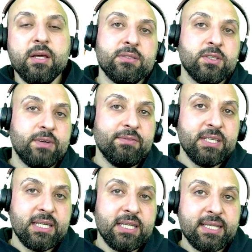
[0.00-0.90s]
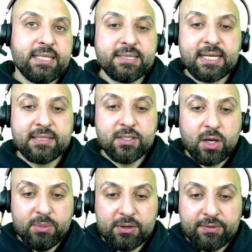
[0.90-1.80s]
So what we can say is that the
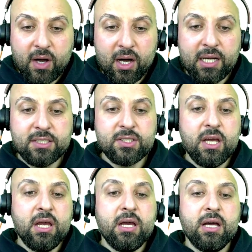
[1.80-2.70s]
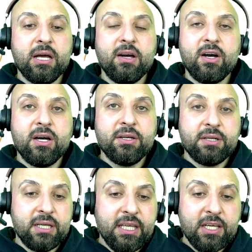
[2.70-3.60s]
number of arcs are
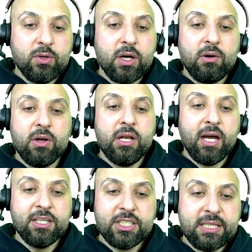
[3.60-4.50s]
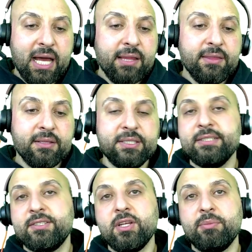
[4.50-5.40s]
equal or larger than
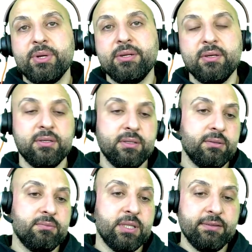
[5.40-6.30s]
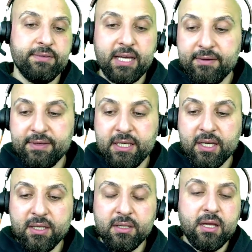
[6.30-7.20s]
this number that we have
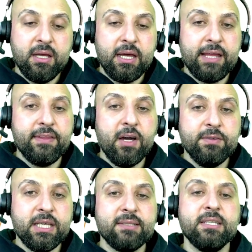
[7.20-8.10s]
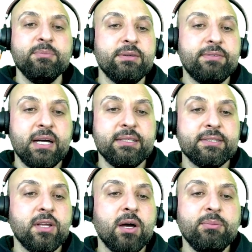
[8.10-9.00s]
here. And now we can simplify
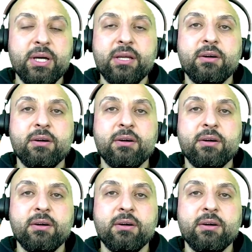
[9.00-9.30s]
this number.